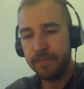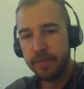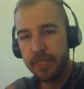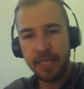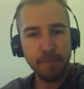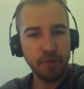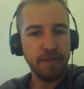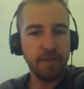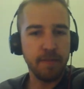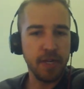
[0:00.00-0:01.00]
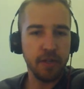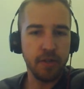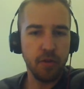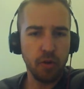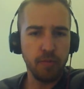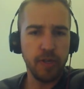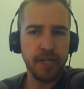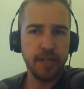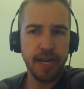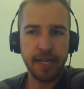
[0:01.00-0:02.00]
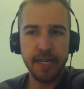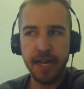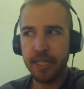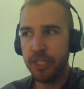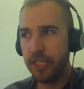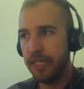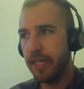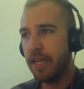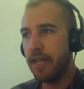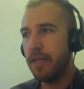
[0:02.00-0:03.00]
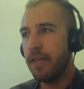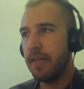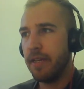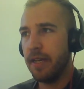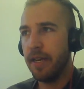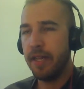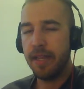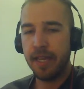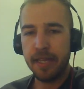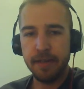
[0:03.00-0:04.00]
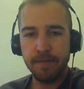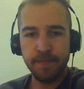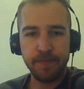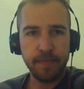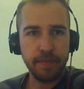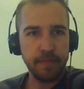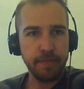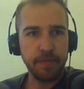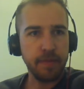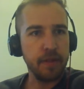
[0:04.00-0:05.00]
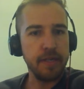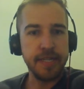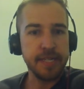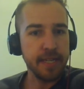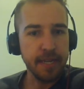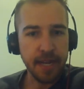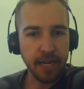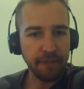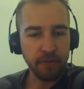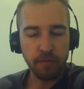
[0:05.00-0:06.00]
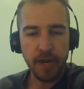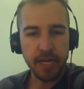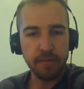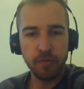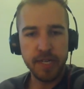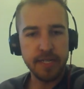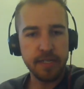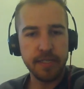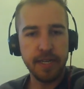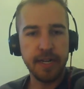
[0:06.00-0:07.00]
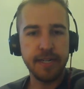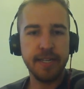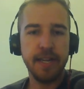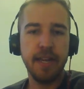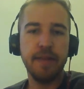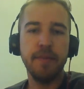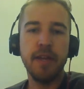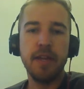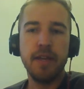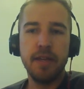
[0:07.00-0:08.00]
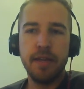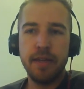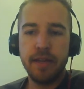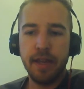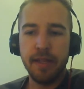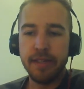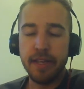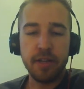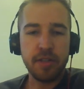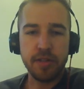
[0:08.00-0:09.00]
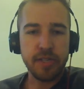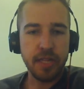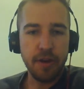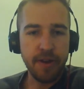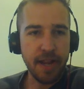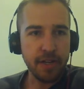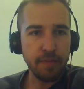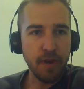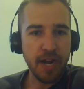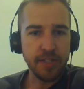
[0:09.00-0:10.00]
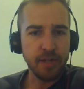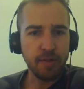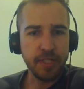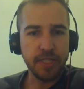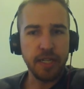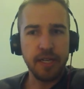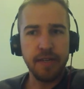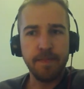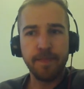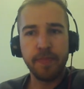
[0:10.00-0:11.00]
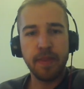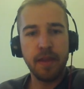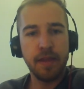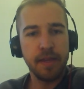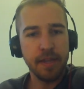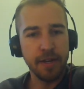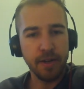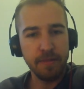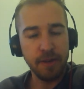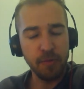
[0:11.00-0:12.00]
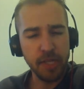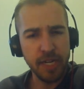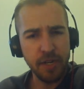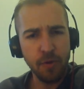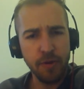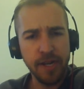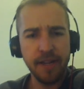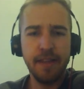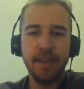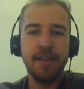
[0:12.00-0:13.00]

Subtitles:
separate from your normal internet connection. They can disconnect for random reasons at any time. And then they also slow down your browsing, which can be really annoying,